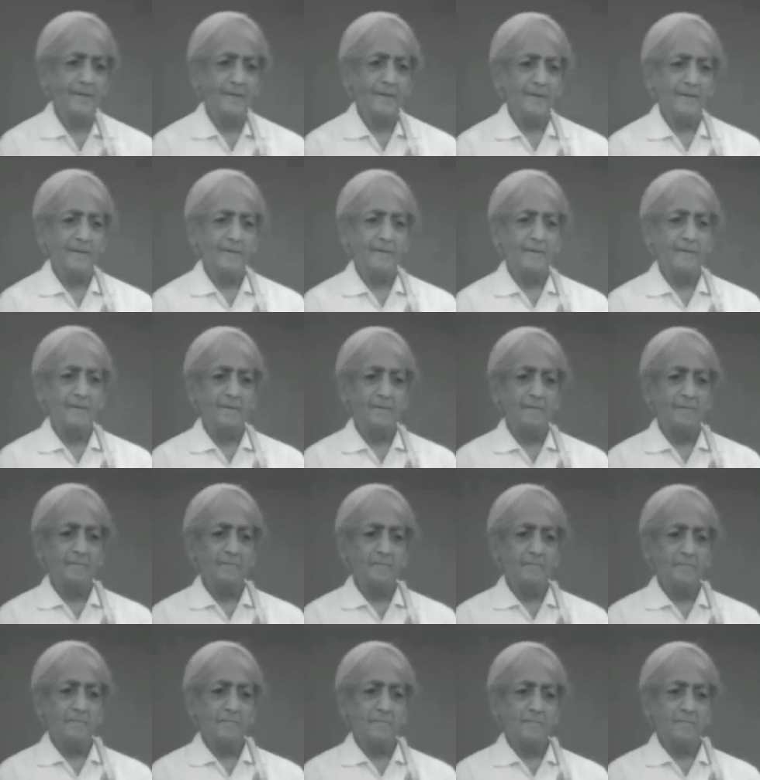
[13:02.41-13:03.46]

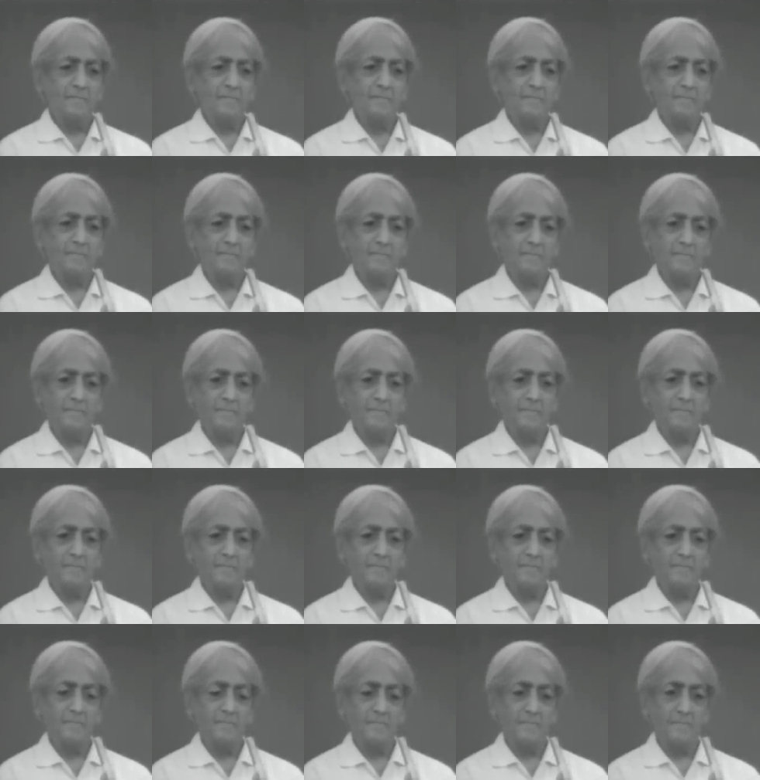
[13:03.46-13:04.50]

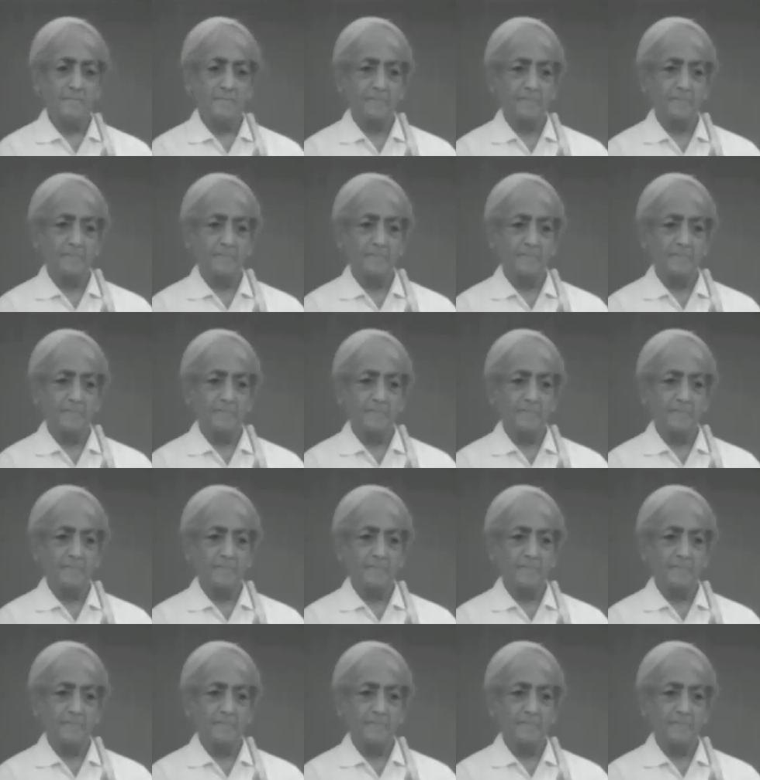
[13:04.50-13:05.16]
Nobody speaks.